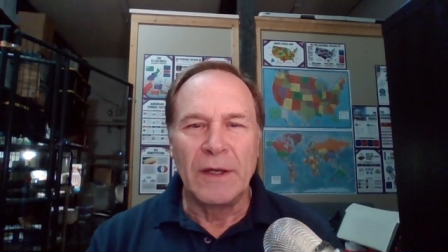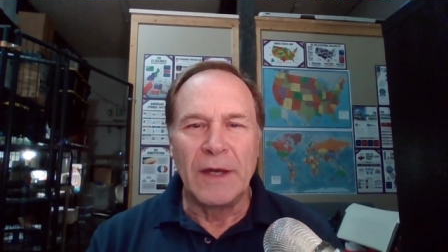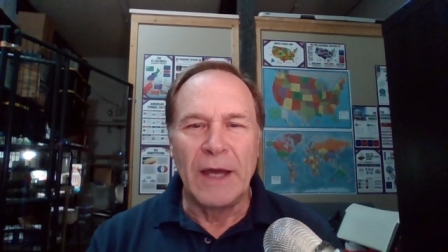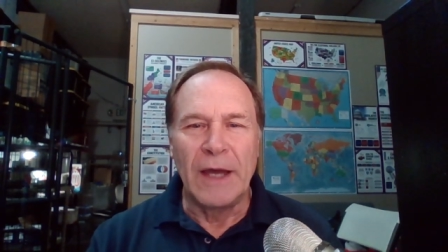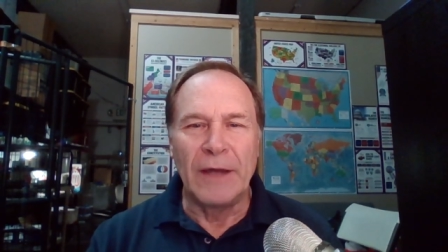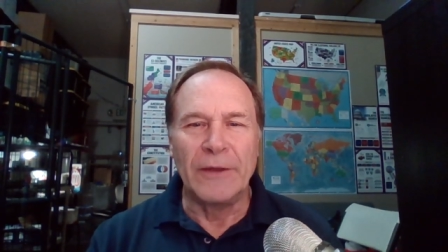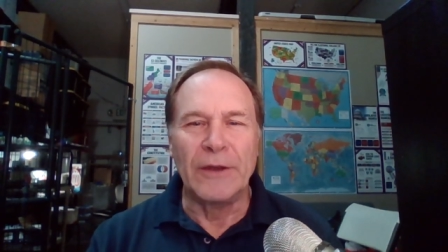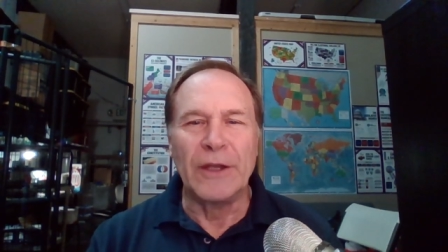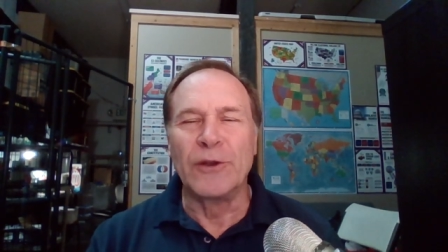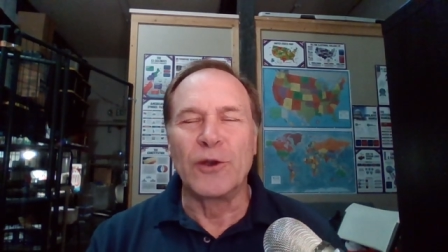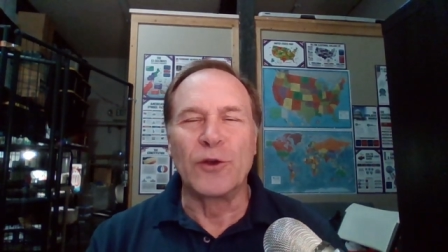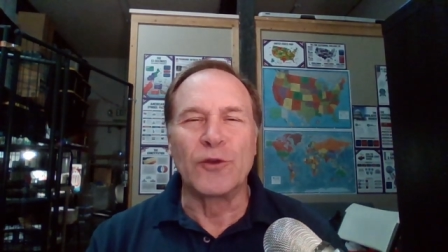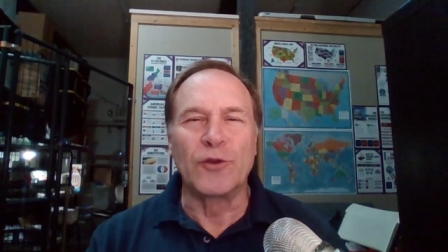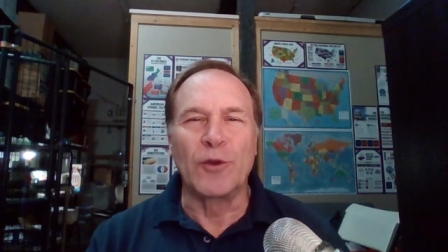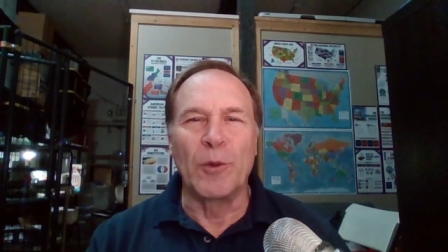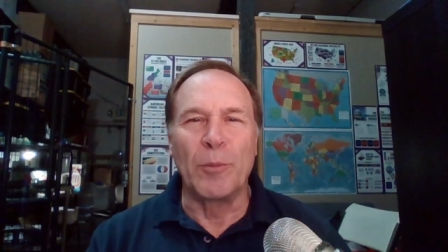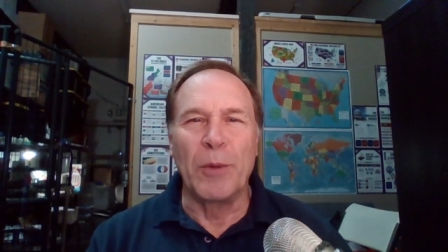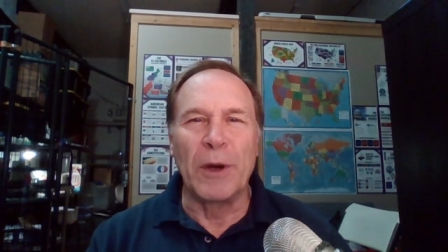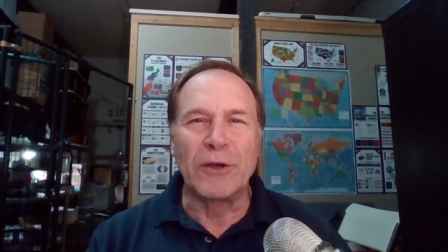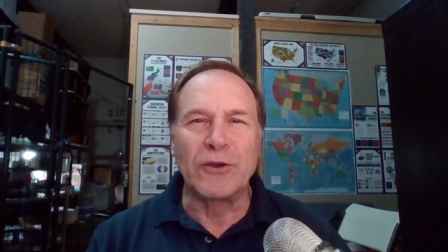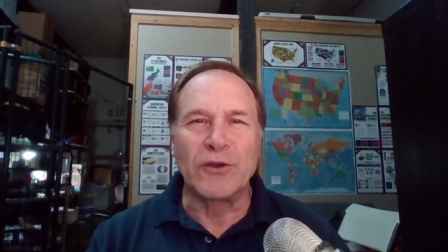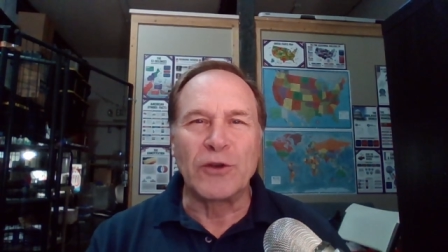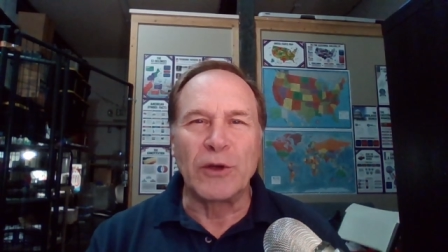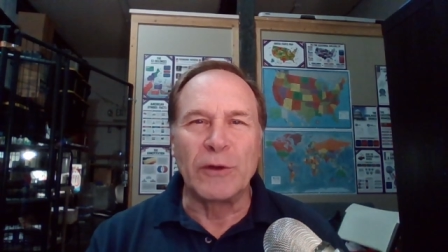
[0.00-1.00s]
and then there's a
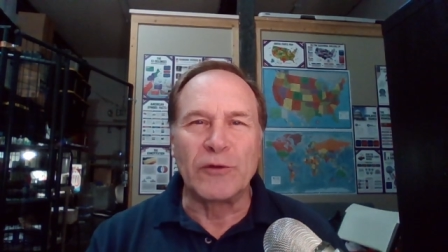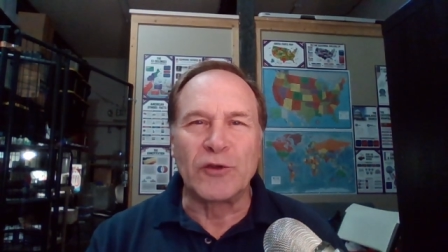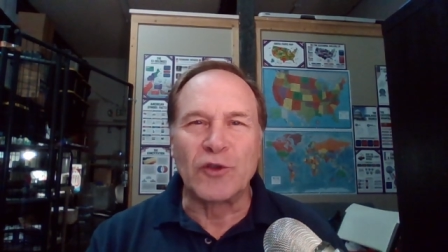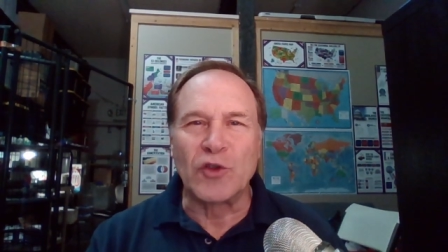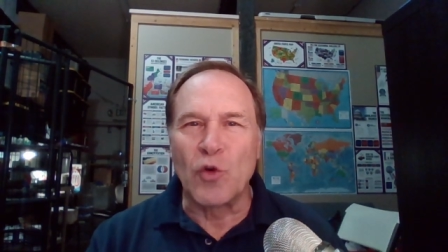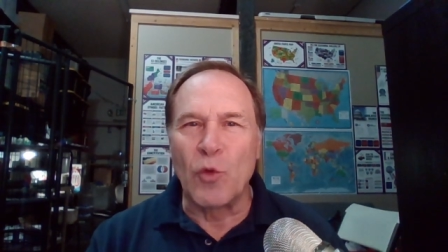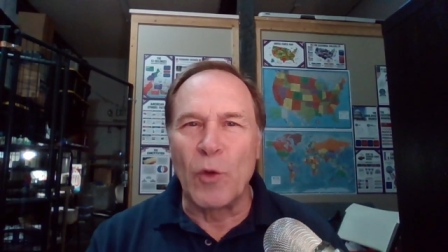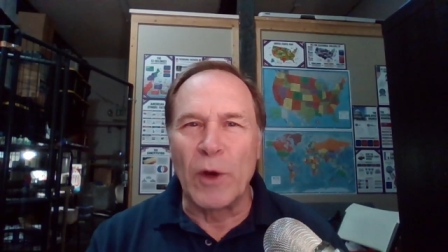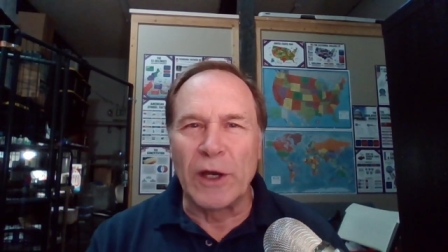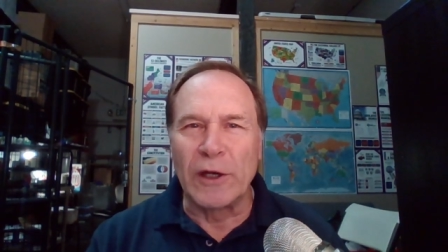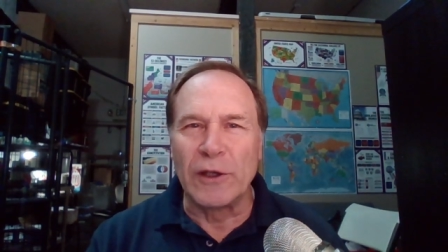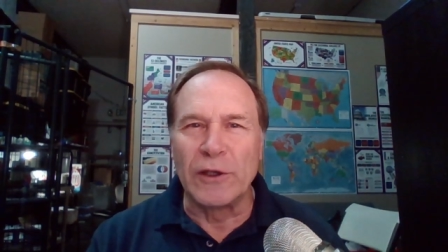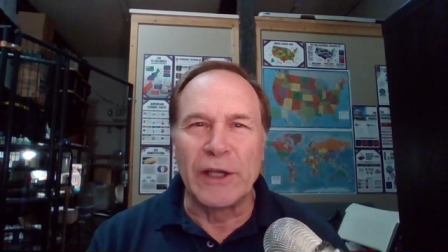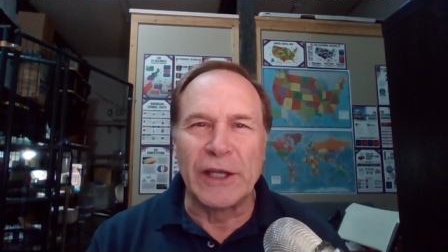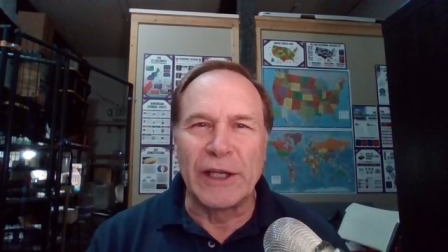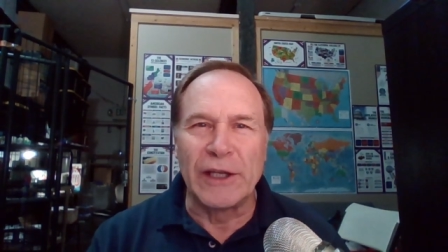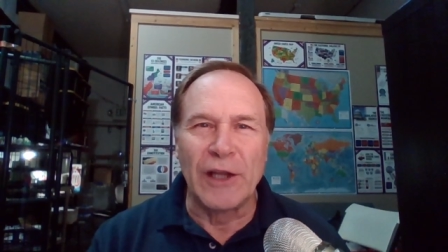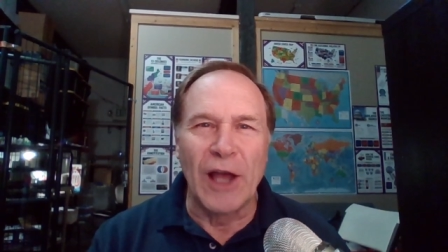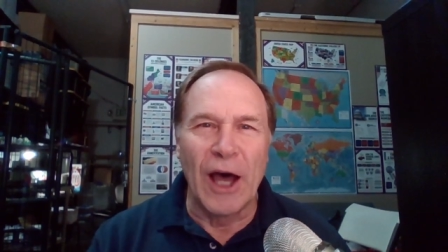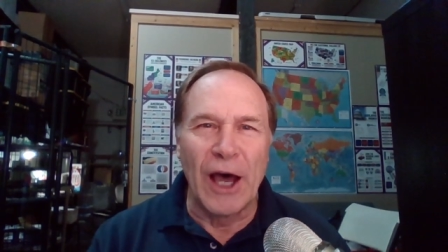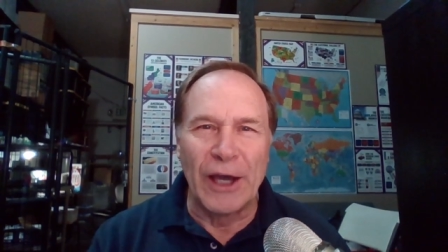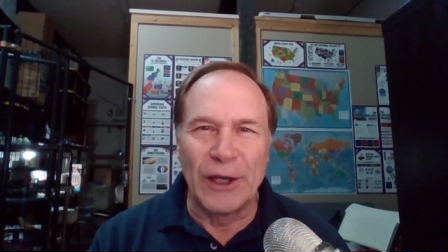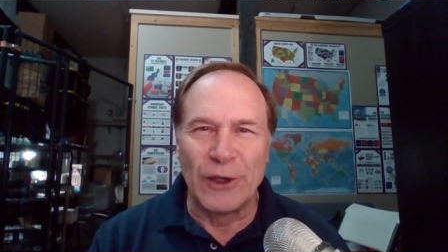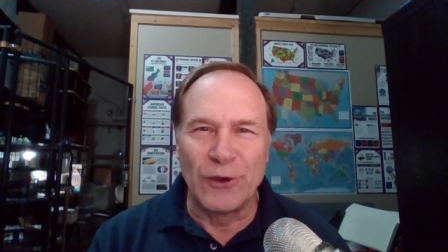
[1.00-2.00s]
bunch of squiggly
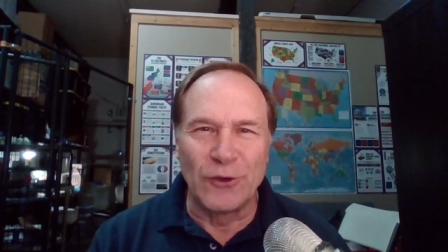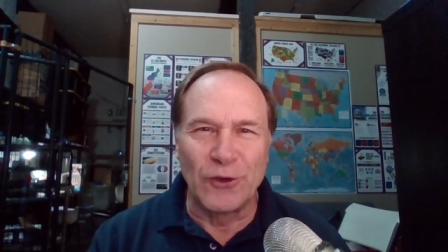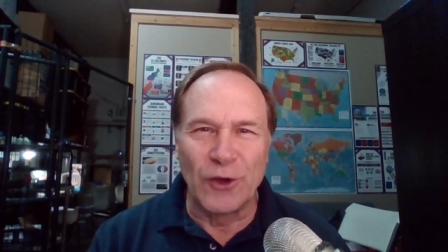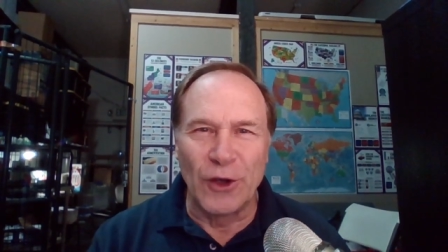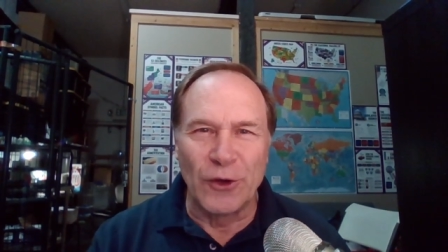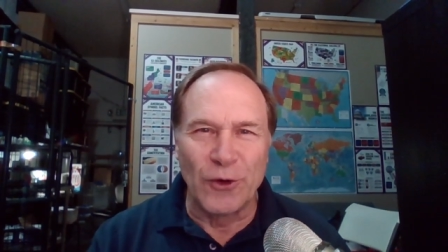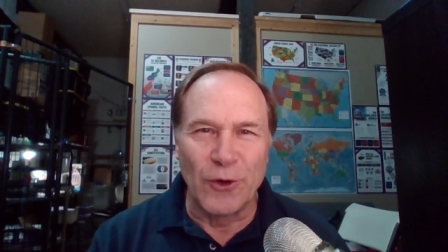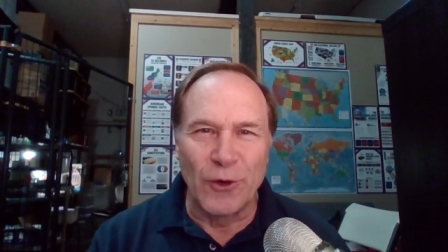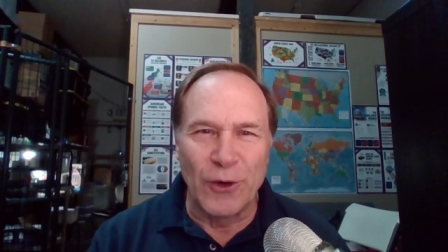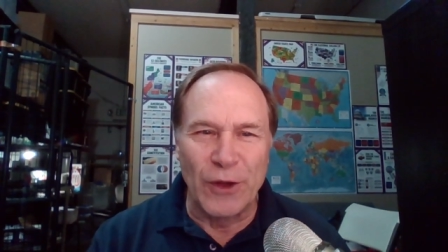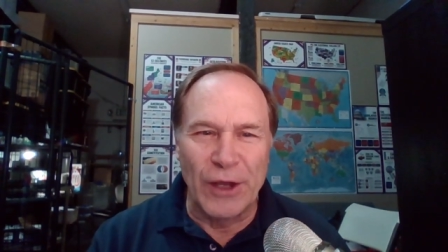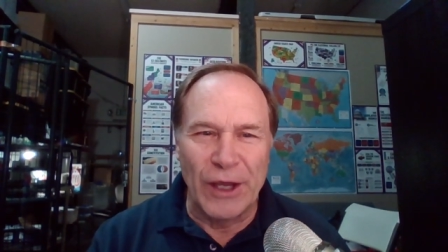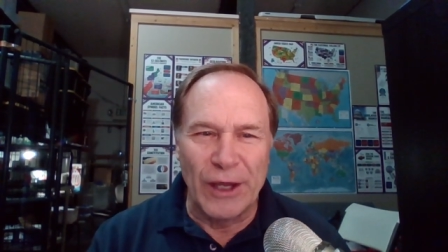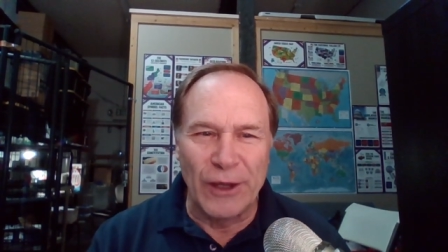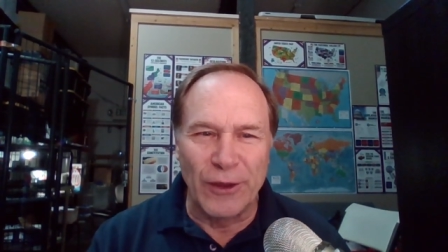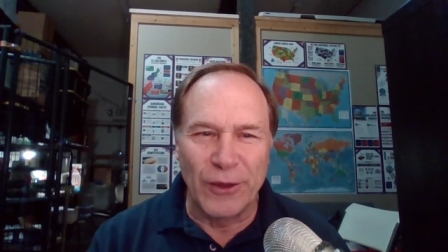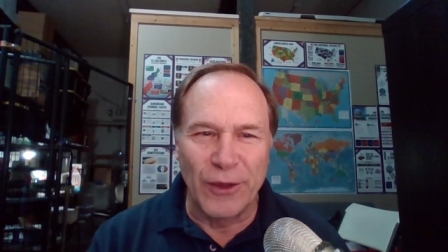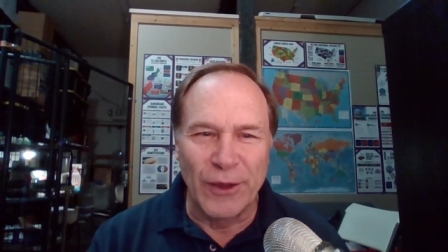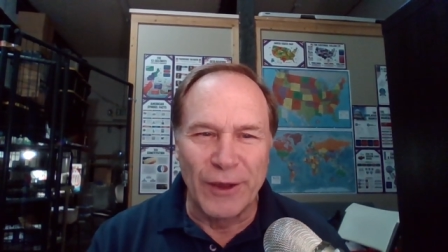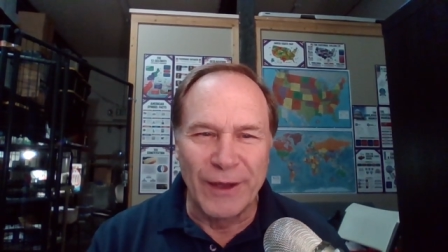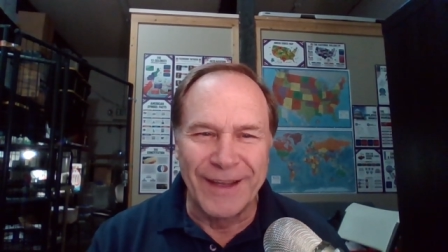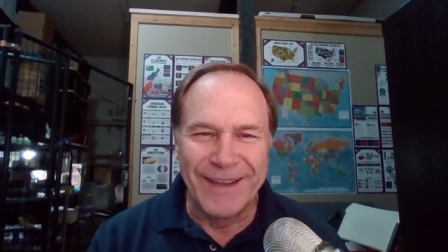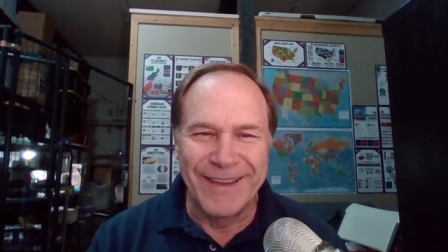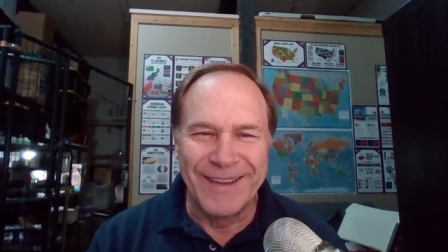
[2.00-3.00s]
lines
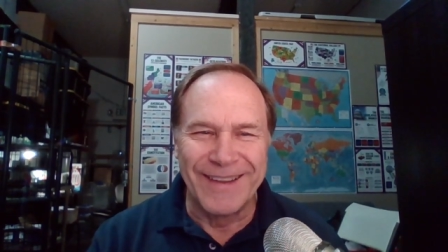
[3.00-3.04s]
underneath.